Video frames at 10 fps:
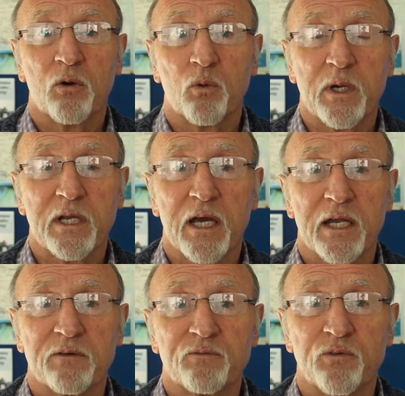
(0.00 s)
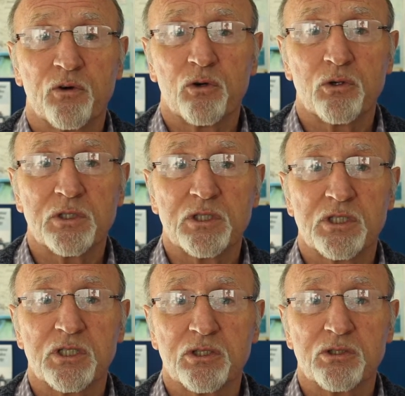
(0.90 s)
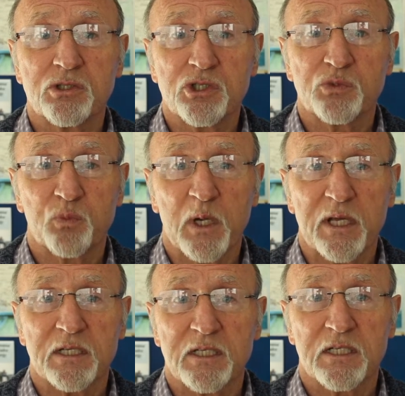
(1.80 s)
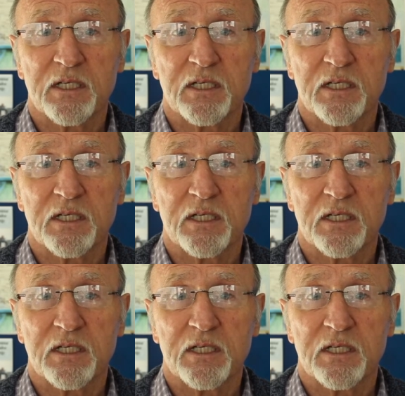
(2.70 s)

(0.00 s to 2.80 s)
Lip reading: we can afford to split